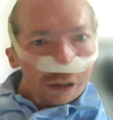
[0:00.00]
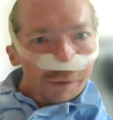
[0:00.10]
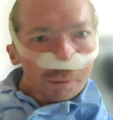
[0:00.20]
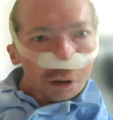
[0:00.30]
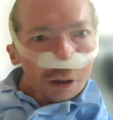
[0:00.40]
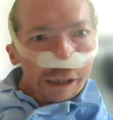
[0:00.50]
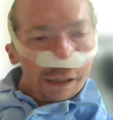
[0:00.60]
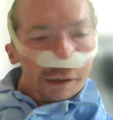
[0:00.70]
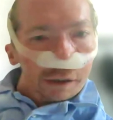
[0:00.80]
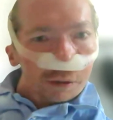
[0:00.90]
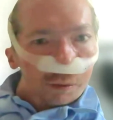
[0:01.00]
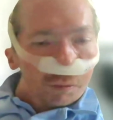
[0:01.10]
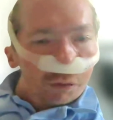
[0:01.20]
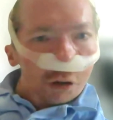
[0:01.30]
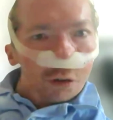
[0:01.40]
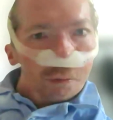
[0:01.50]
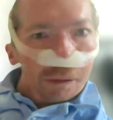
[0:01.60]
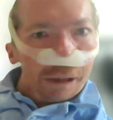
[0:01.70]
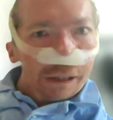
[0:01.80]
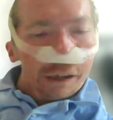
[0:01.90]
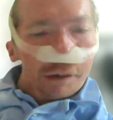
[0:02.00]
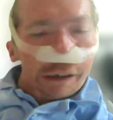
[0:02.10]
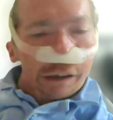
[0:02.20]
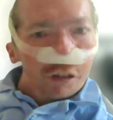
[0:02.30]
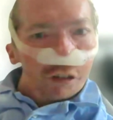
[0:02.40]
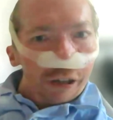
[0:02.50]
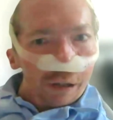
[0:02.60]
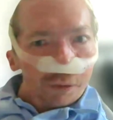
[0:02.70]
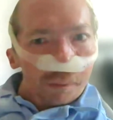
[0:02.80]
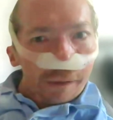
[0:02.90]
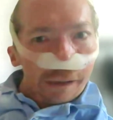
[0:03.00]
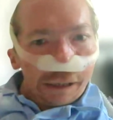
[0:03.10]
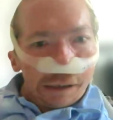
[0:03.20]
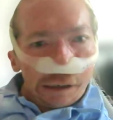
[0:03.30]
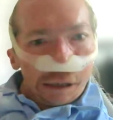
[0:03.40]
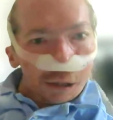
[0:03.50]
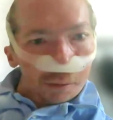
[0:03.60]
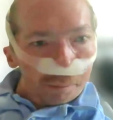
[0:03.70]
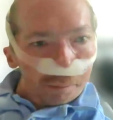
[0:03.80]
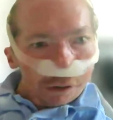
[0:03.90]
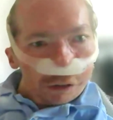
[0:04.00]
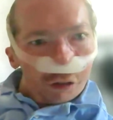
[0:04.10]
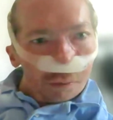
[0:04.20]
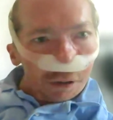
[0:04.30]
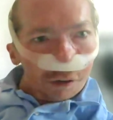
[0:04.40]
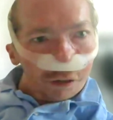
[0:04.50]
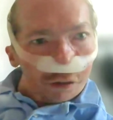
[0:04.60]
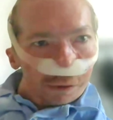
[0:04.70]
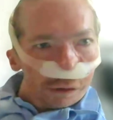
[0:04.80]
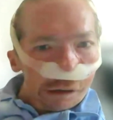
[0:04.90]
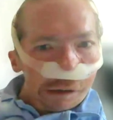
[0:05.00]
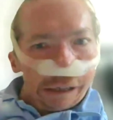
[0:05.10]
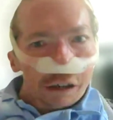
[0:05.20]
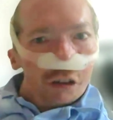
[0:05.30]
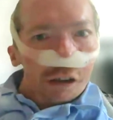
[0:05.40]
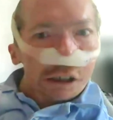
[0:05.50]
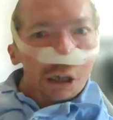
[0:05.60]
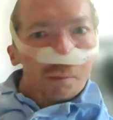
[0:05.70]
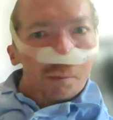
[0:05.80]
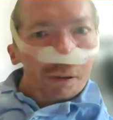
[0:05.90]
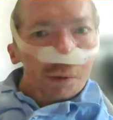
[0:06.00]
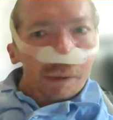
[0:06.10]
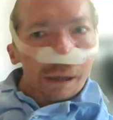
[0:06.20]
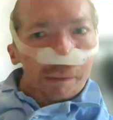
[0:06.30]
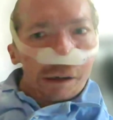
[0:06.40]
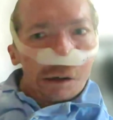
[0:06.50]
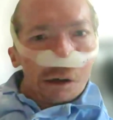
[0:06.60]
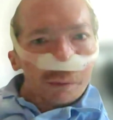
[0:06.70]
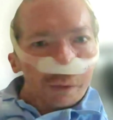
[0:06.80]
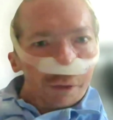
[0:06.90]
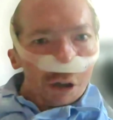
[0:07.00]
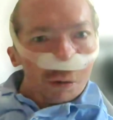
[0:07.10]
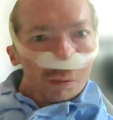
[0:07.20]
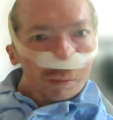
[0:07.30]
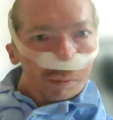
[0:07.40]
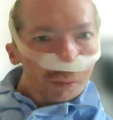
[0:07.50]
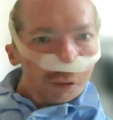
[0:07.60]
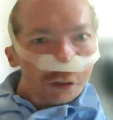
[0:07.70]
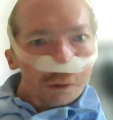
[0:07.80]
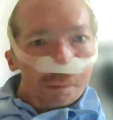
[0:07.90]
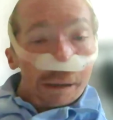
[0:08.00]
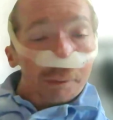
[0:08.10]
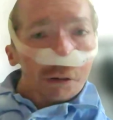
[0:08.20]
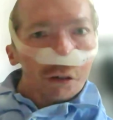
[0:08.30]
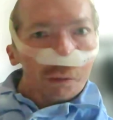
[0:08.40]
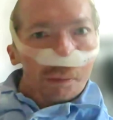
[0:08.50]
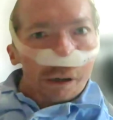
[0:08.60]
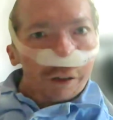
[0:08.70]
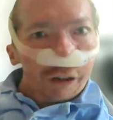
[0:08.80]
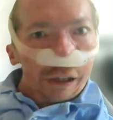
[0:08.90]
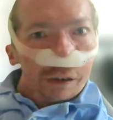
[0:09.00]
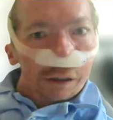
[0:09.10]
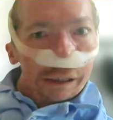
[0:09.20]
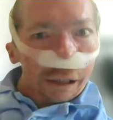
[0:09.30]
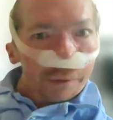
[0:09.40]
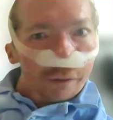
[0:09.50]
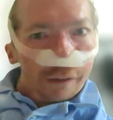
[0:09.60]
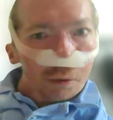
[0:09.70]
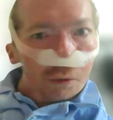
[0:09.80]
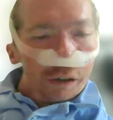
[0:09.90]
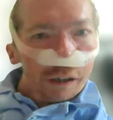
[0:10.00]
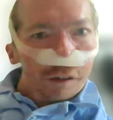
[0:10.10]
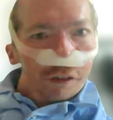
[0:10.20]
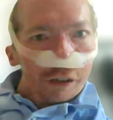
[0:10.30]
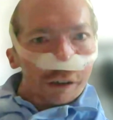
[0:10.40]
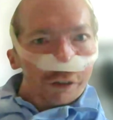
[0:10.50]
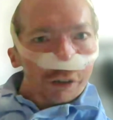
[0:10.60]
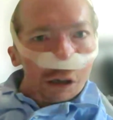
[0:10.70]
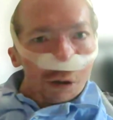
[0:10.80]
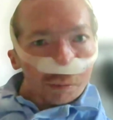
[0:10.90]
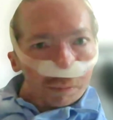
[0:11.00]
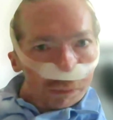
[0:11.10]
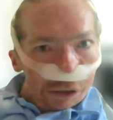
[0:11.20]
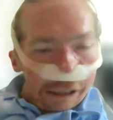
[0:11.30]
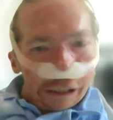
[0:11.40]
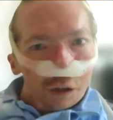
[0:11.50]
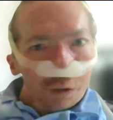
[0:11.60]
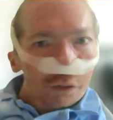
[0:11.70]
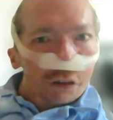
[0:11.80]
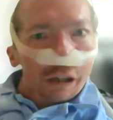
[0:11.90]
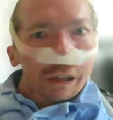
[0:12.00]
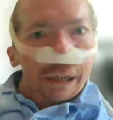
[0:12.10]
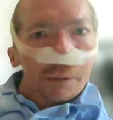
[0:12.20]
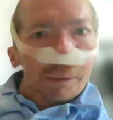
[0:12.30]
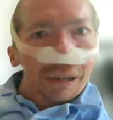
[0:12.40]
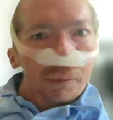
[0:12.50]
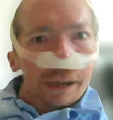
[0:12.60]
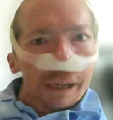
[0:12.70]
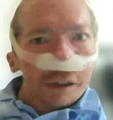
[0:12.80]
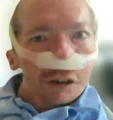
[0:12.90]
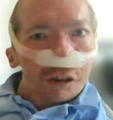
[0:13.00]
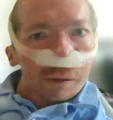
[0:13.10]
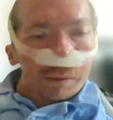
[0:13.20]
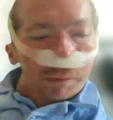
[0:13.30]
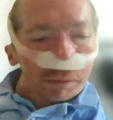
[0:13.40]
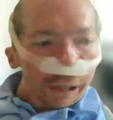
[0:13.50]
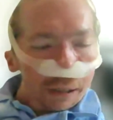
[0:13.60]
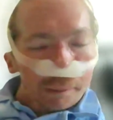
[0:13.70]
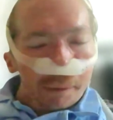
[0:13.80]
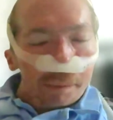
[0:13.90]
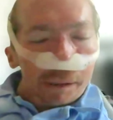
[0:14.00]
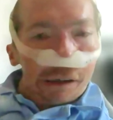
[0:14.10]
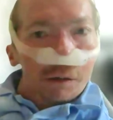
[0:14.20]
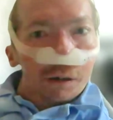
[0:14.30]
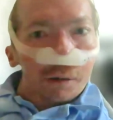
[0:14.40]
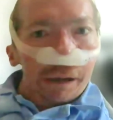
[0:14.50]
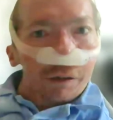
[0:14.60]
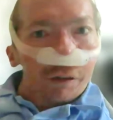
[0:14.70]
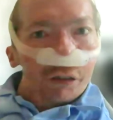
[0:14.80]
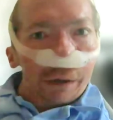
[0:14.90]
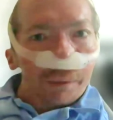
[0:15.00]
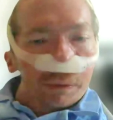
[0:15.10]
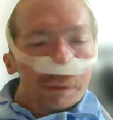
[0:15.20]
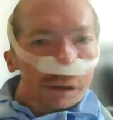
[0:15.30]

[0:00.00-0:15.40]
to everybody who's been here. I can see from the participants that I actually know pretty well about half of you, which is perhaps not surprising given the audience. So thank you for turning up anyway to hear me bang on about stuff